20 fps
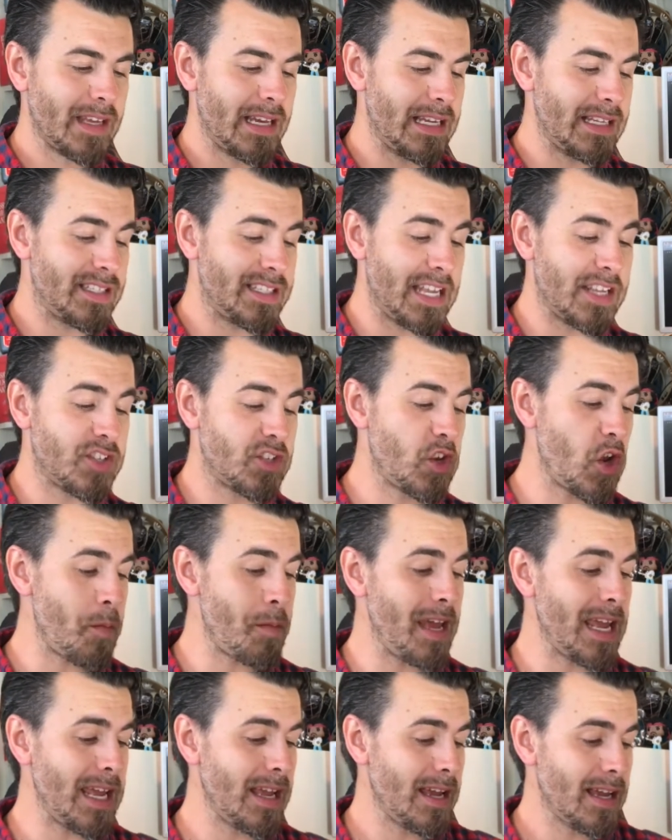it says to
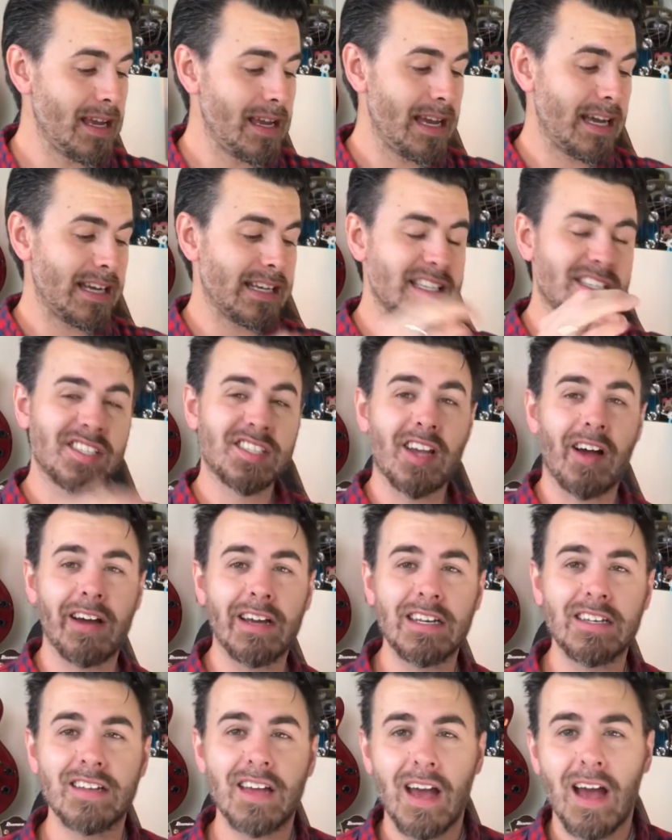me, and it's
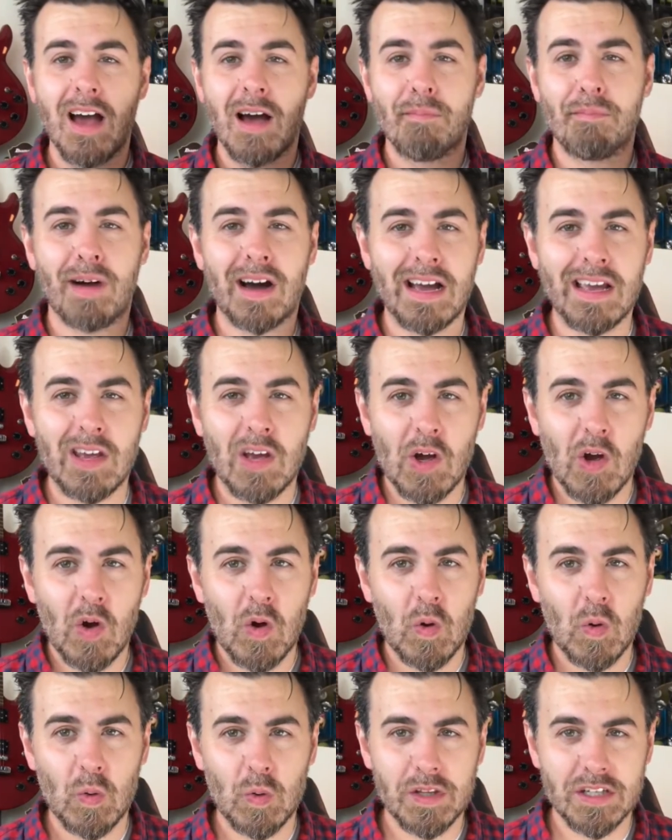signed by
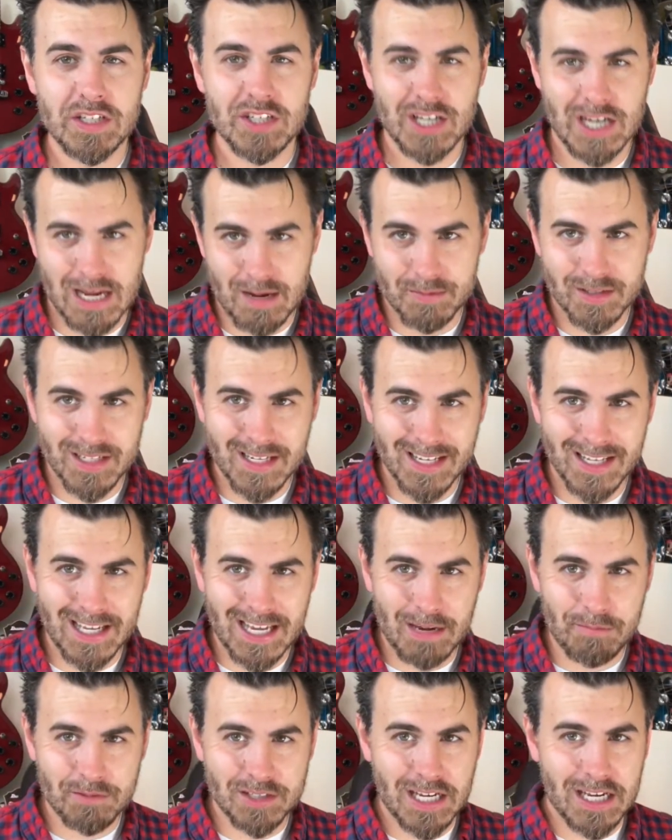all the chaps at
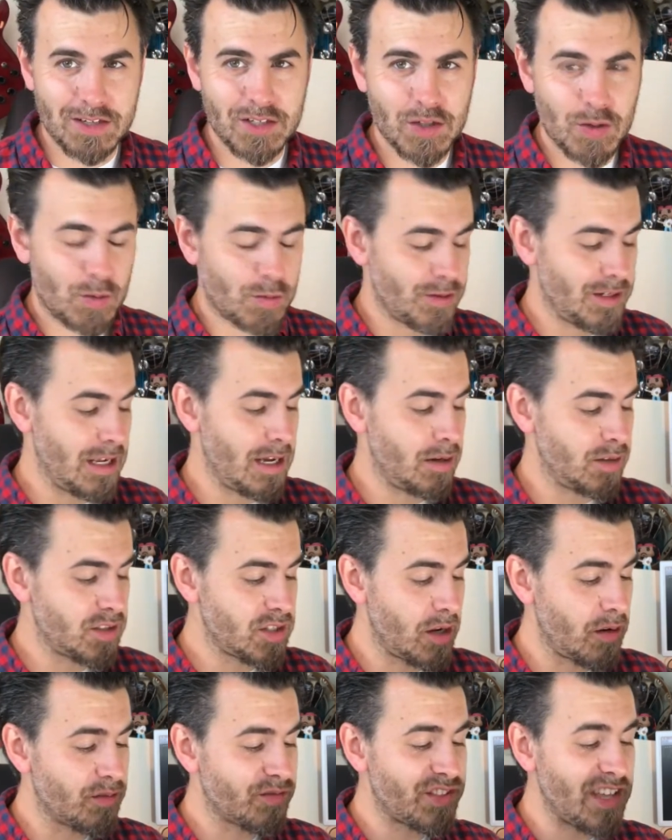Gamechanger Audio.
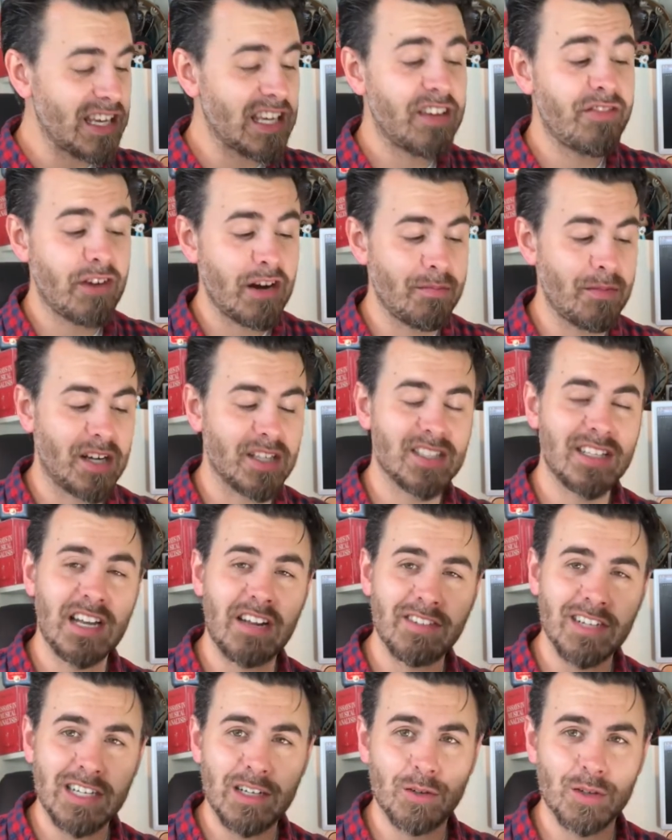So thank you very much,
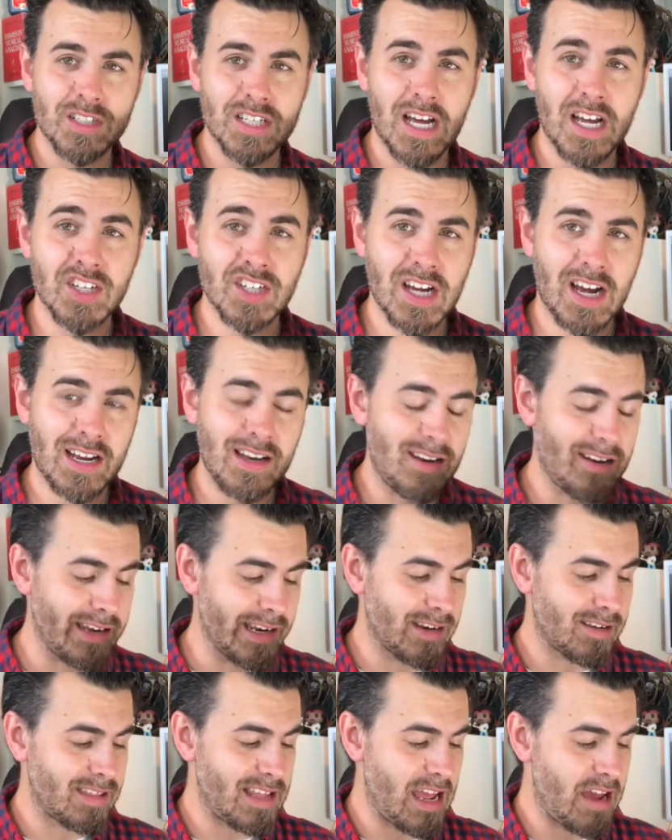lovely little touch. I
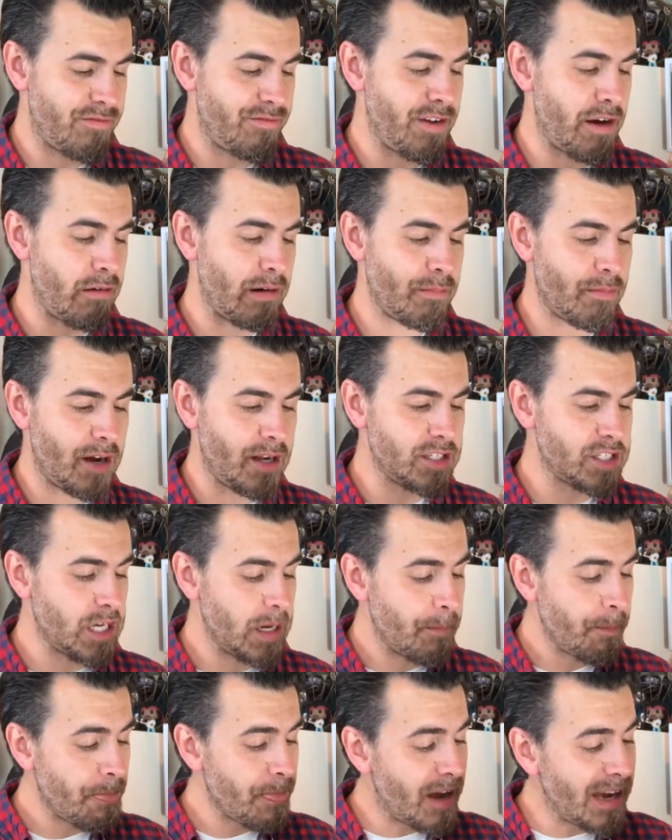like that very much.
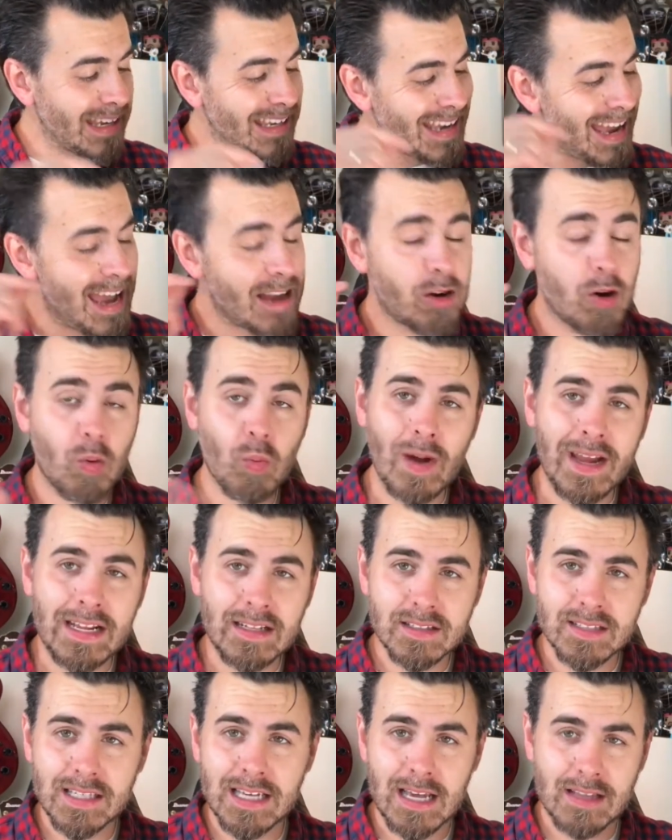I cannot
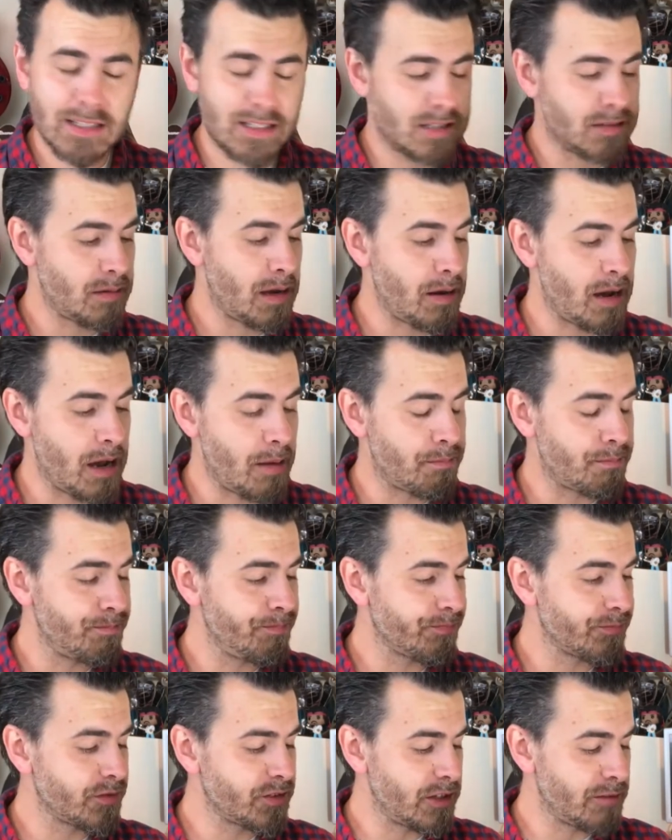wait to get this
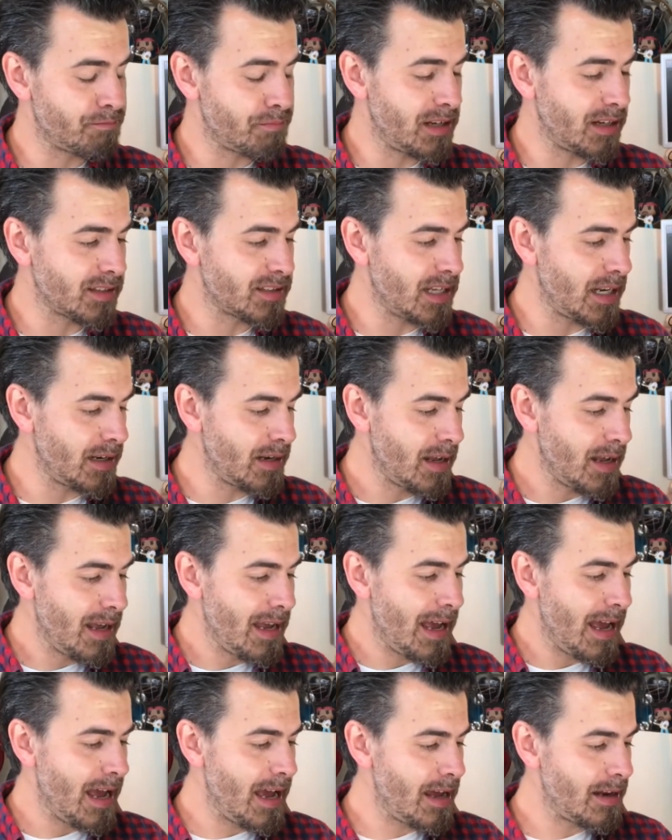sort of plugged in
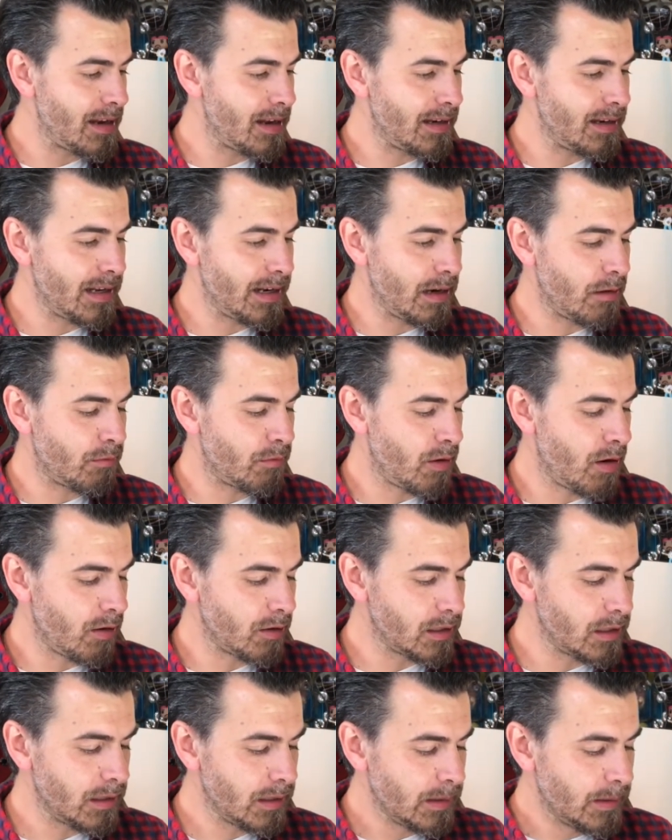and let it
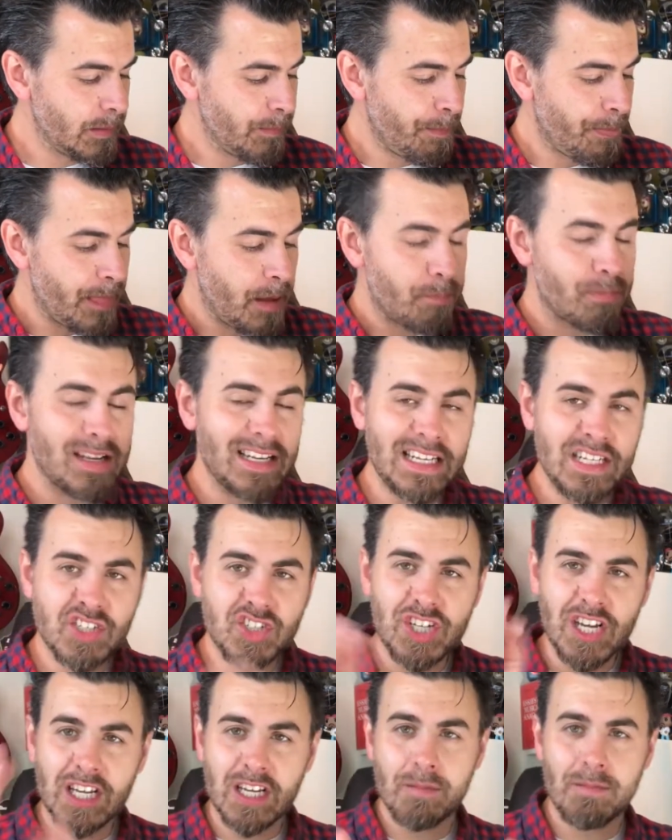rock. Please
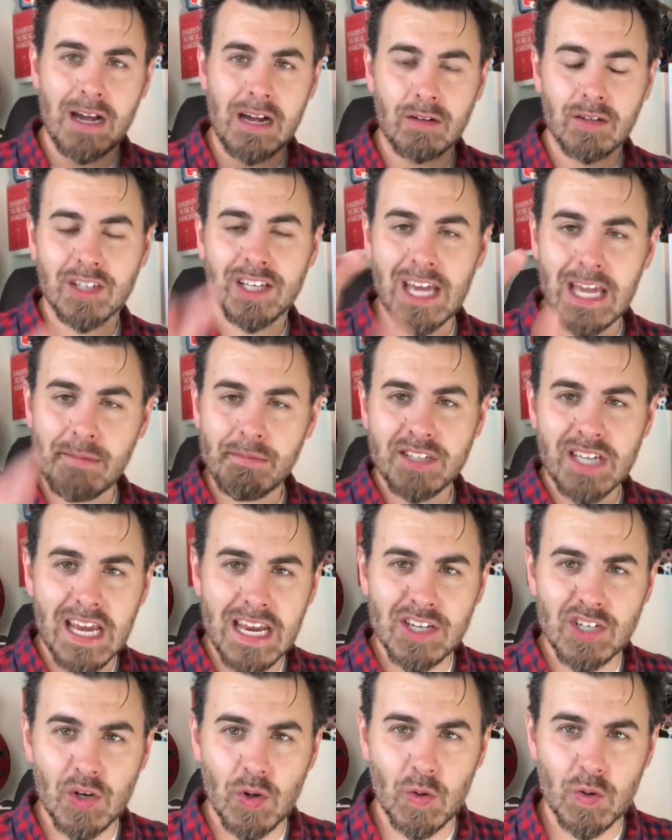check them out,
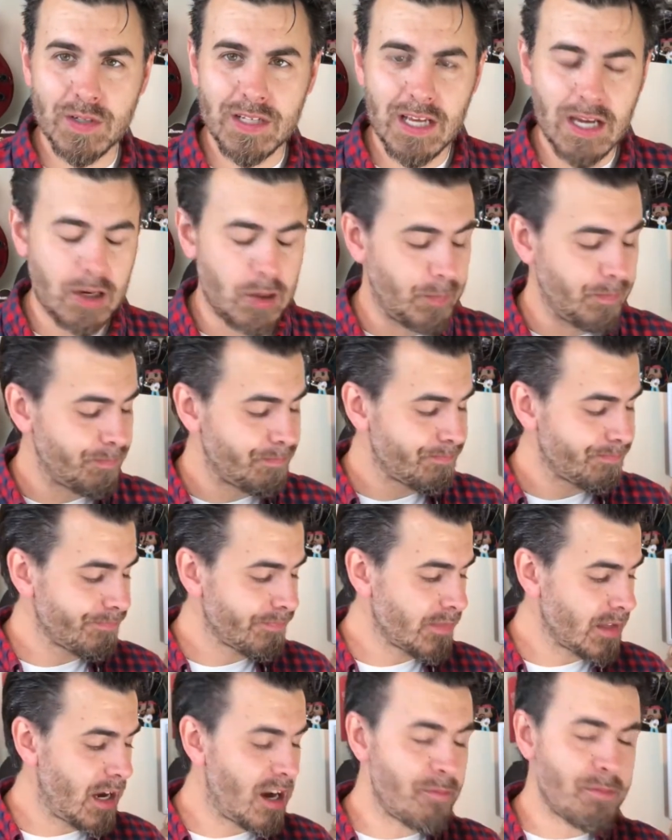Gamechanger Audio.
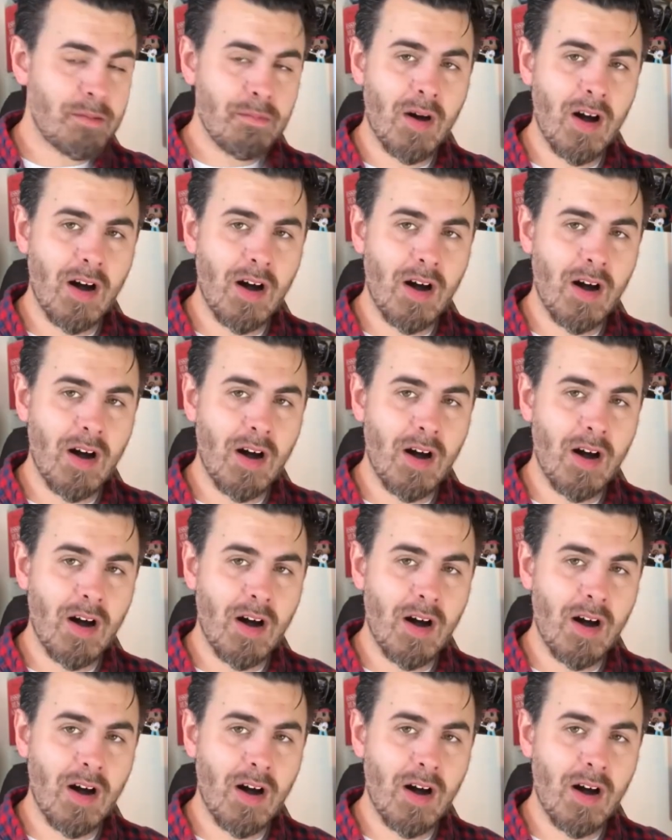I've been